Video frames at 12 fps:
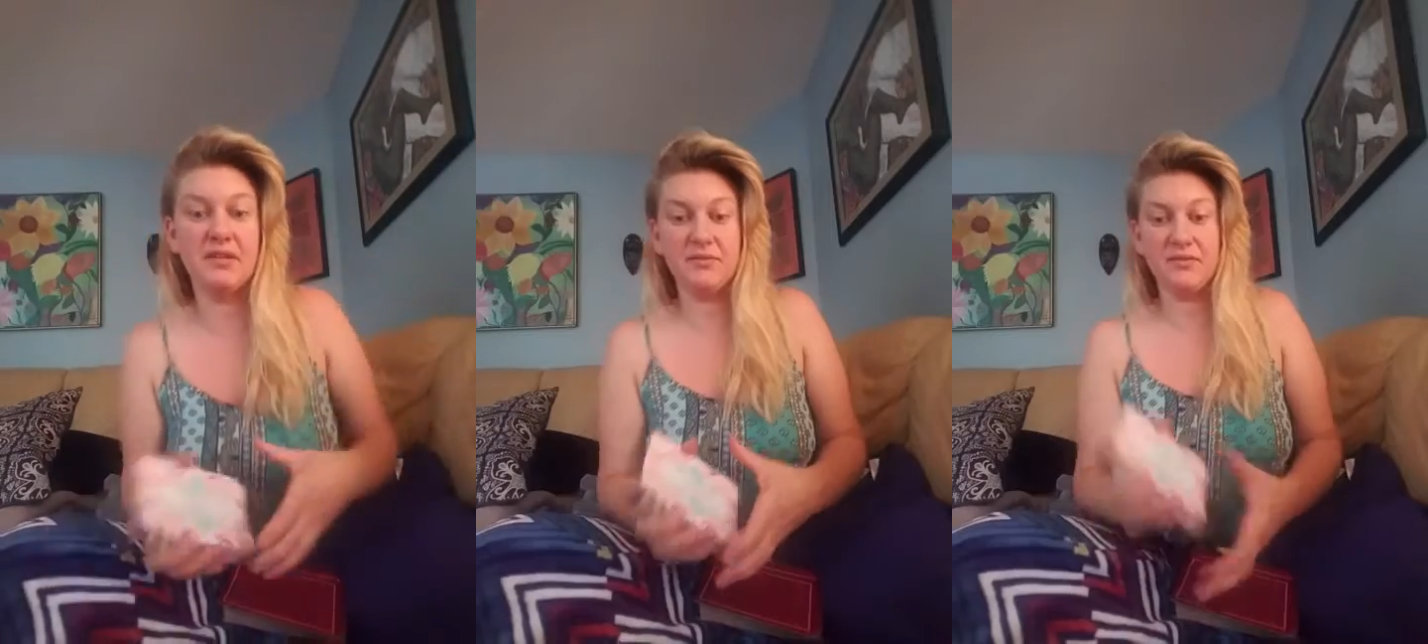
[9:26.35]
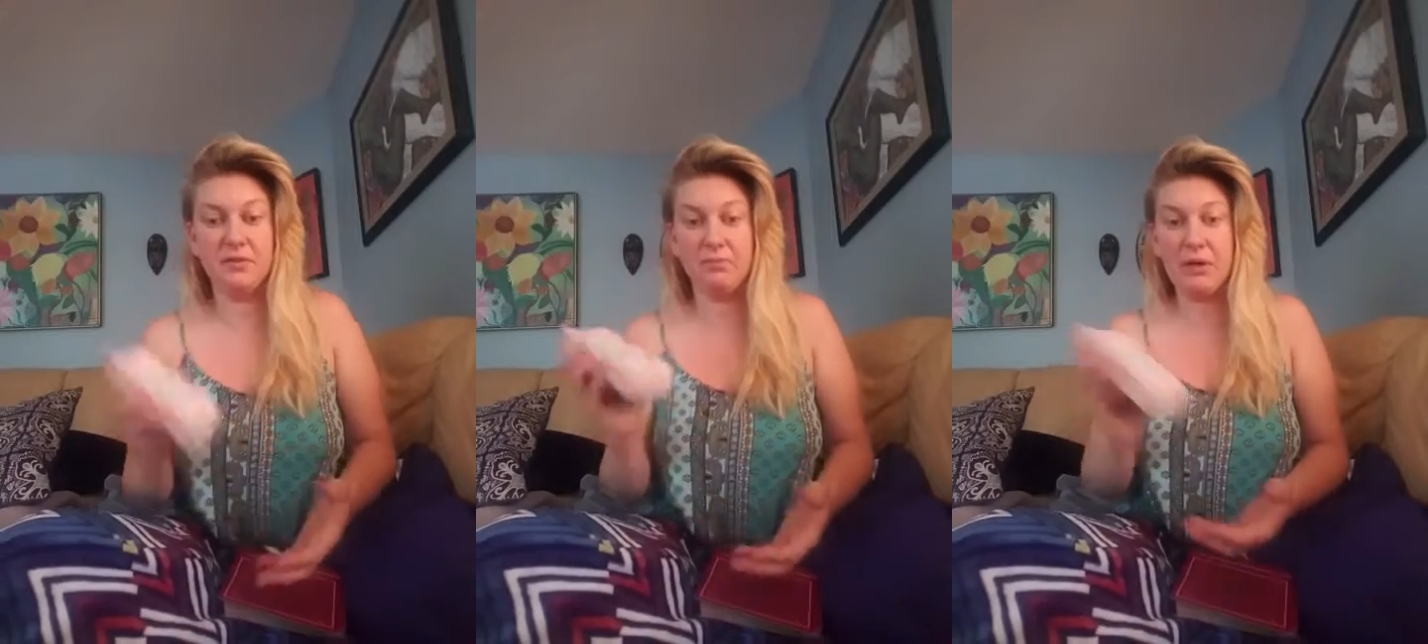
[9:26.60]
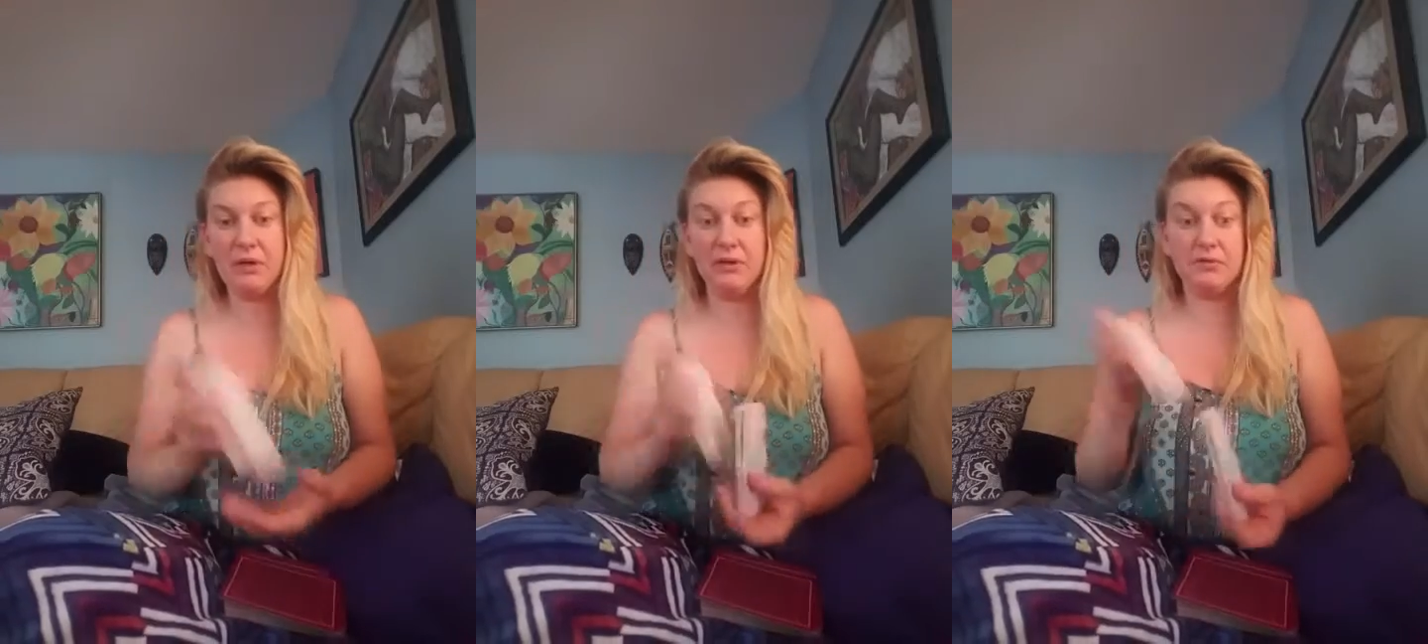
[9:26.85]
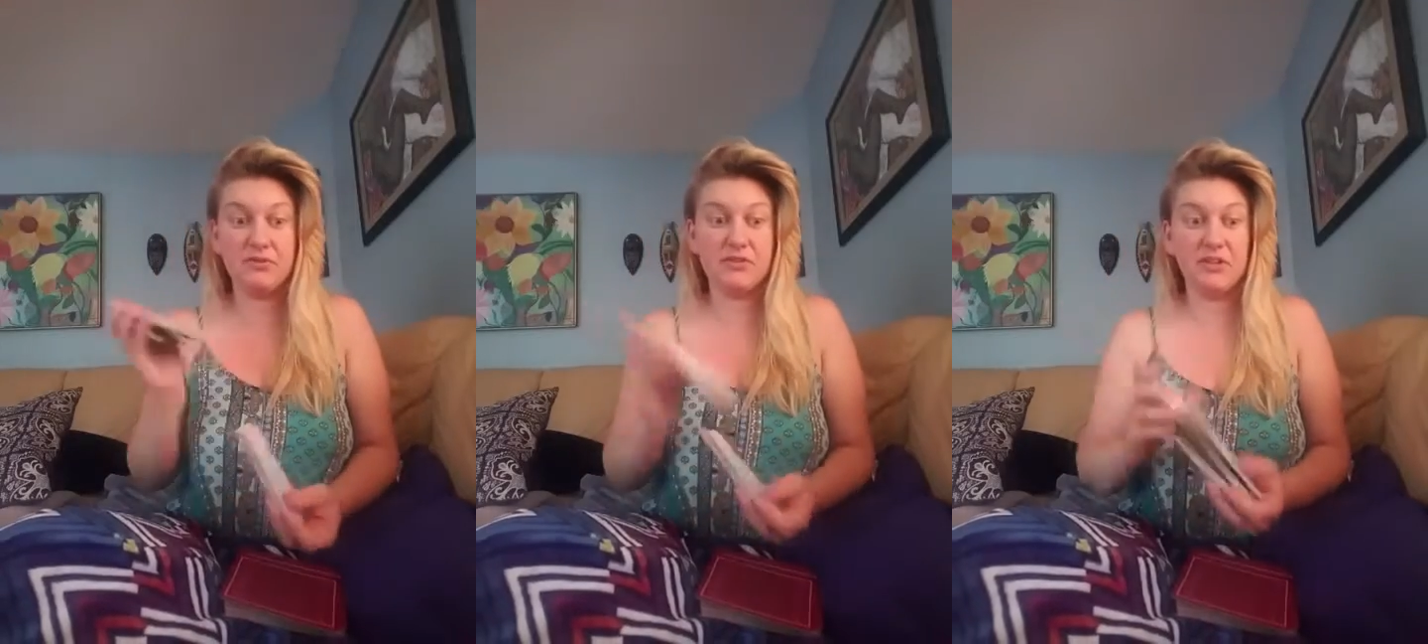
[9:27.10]
if your
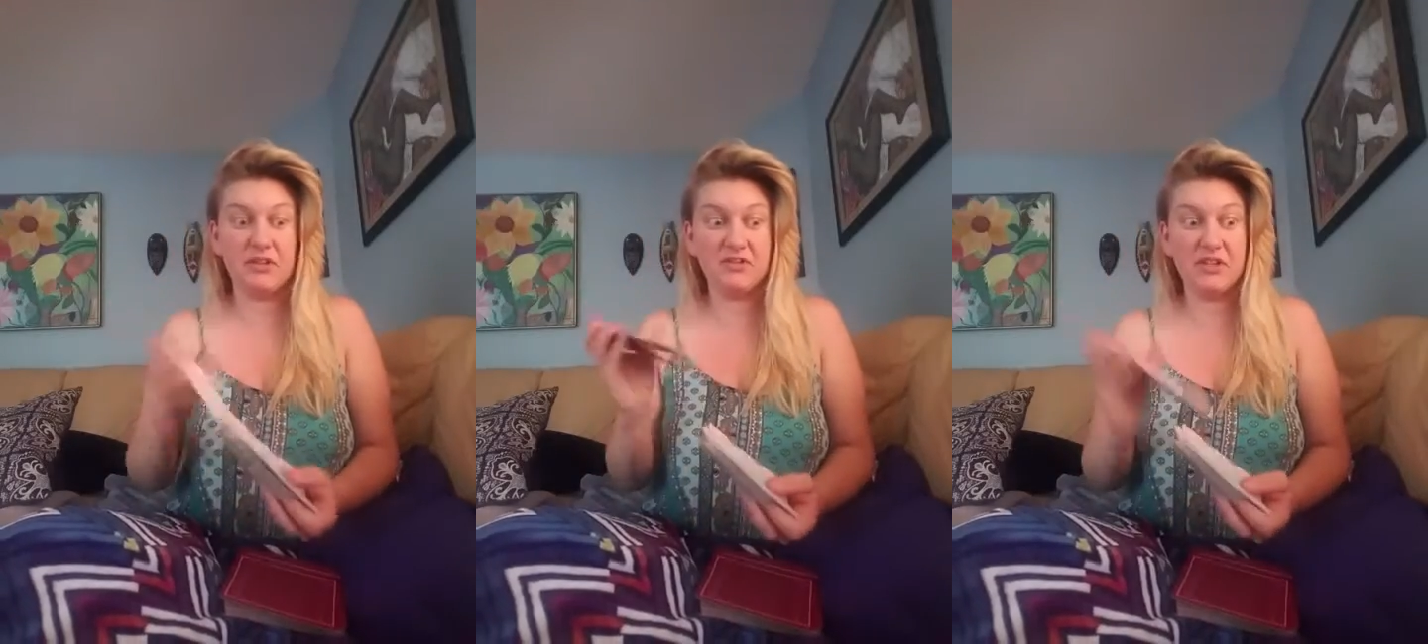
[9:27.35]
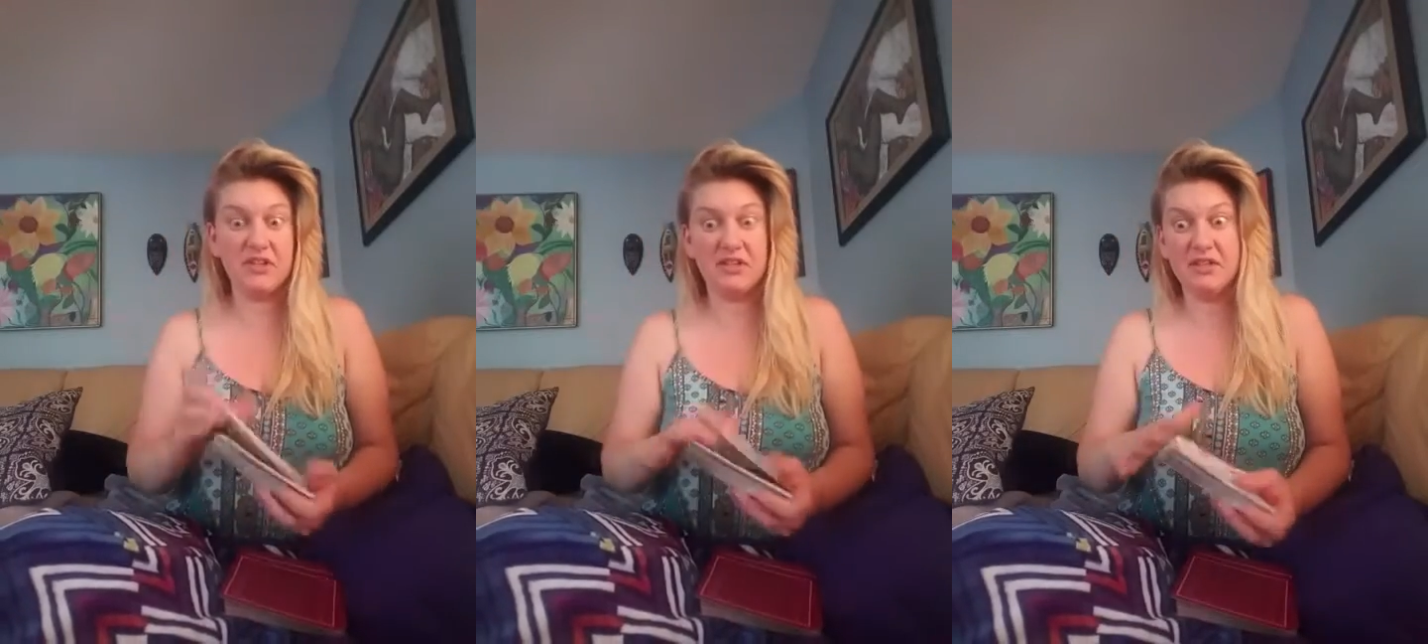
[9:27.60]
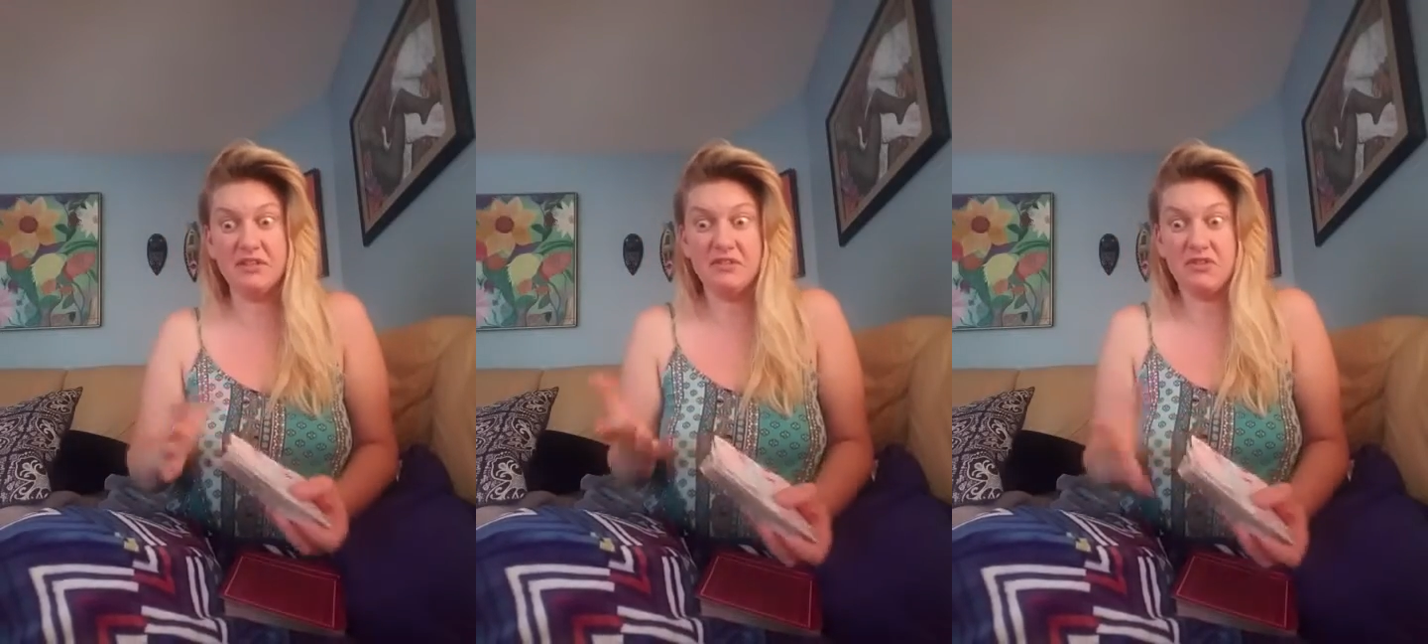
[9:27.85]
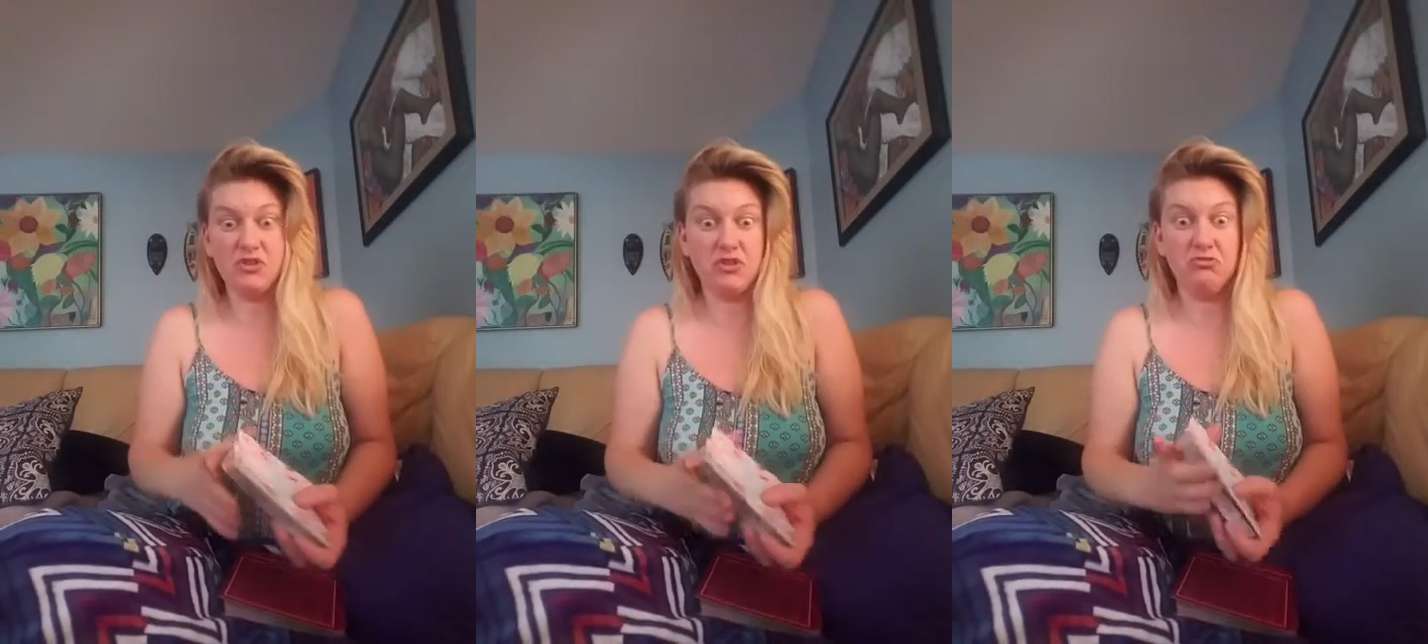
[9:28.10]
parents so say it,
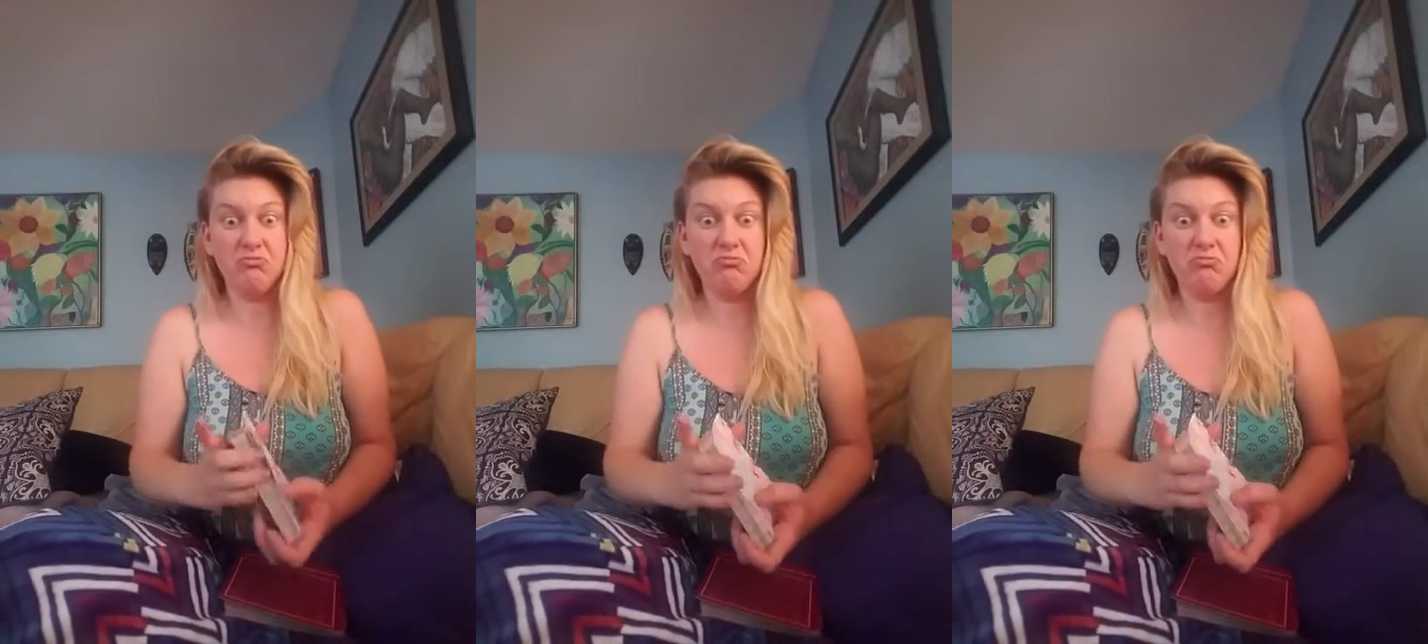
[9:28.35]
it's true.